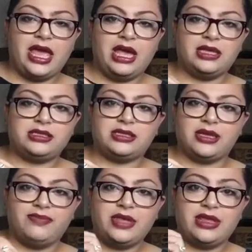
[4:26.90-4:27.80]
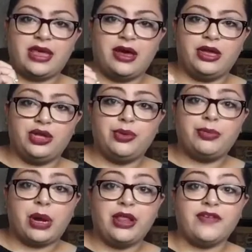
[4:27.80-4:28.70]
It's something that you
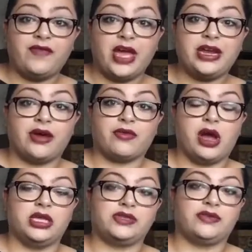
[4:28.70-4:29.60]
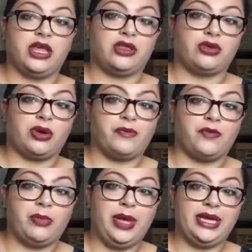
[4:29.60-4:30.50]
would probably find at Ross for like three or
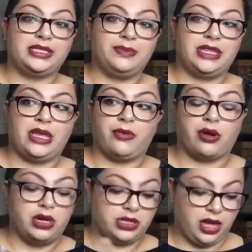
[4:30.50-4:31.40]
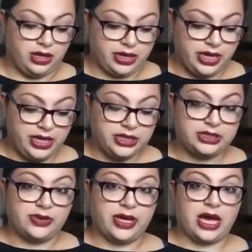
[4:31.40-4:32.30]
four bucks, but they were a dollar.
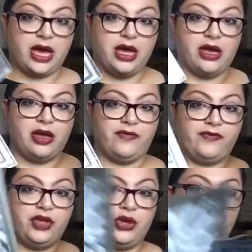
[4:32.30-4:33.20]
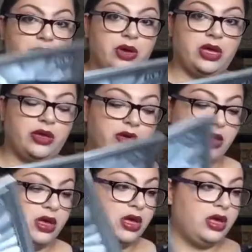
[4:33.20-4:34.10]
So I got a few
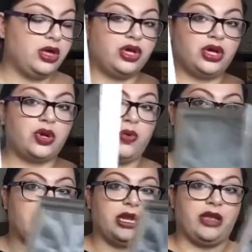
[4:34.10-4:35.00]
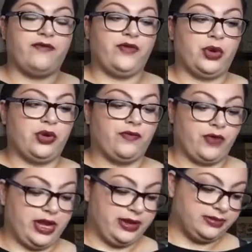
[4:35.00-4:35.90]
good quality photo
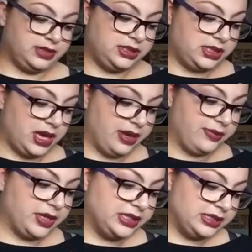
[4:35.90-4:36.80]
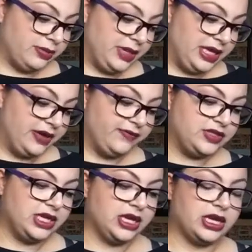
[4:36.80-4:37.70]
frames um, because I'll be
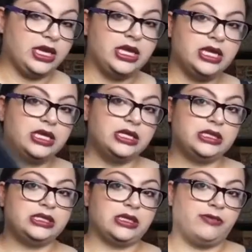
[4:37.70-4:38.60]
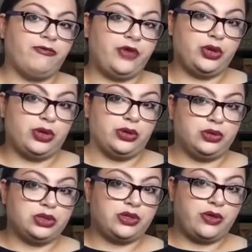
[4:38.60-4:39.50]
gifting some
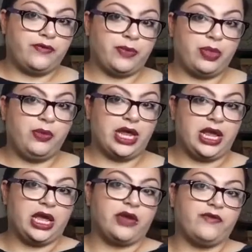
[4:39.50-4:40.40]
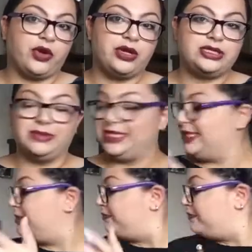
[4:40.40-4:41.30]
photos from the wedding for Christmas.